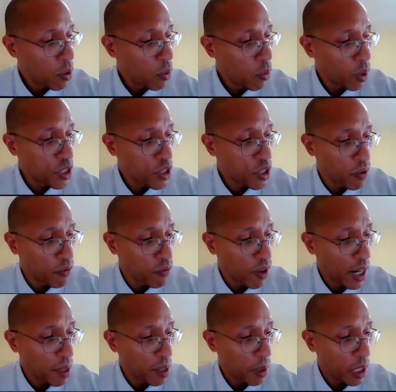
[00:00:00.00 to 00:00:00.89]
What's your
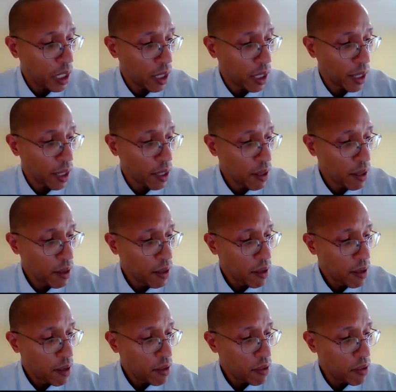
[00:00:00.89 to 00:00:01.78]
environment like?
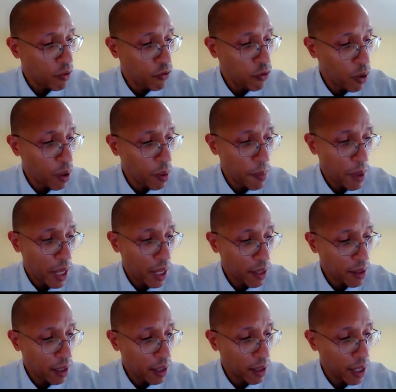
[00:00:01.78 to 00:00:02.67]
The
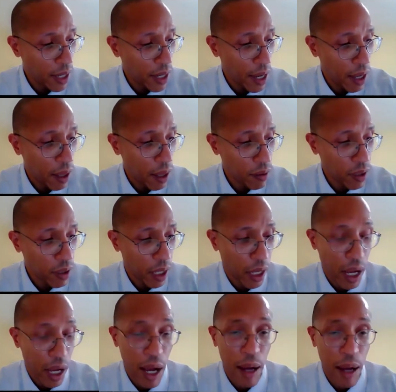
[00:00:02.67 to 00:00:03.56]
format, the layout,
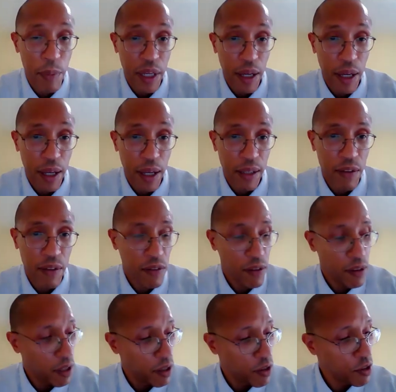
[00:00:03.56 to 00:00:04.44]
the
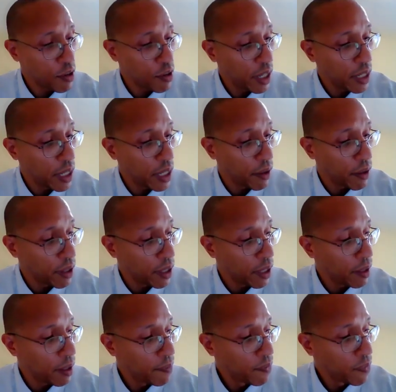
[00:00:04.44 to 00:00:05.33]
ambiance, the trade
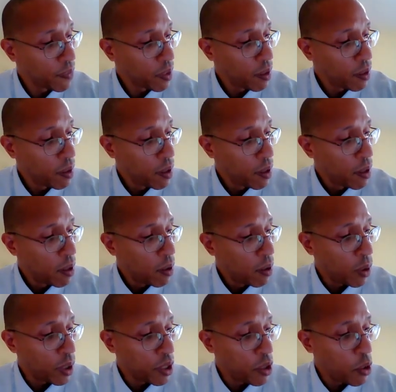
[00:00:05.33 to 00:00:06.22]
area.
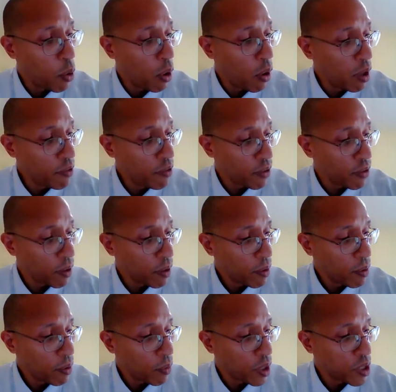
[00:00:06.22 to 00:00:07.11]
What do you
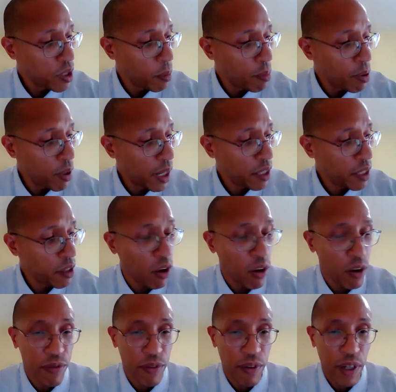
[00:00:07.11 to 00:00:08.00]
offer? What's your product
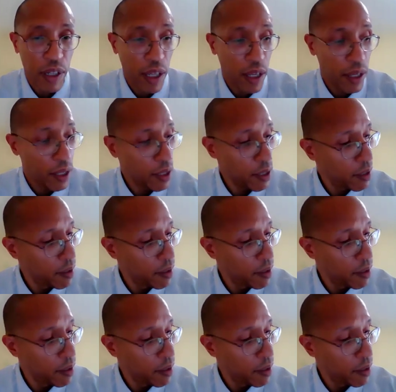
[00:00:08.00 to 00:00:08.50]
offering like?